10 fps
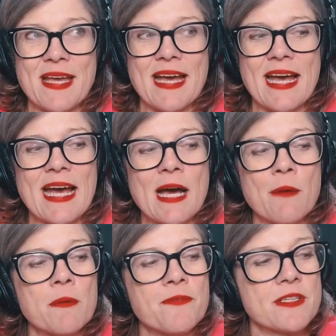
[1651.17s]

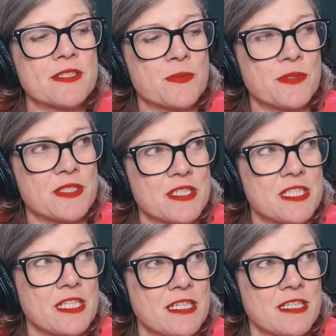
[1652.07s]
how obvious was it
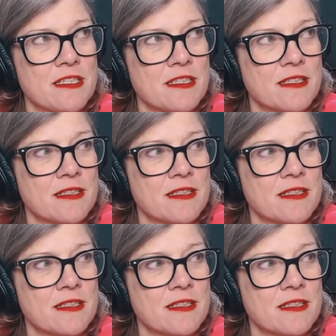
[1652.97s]
to you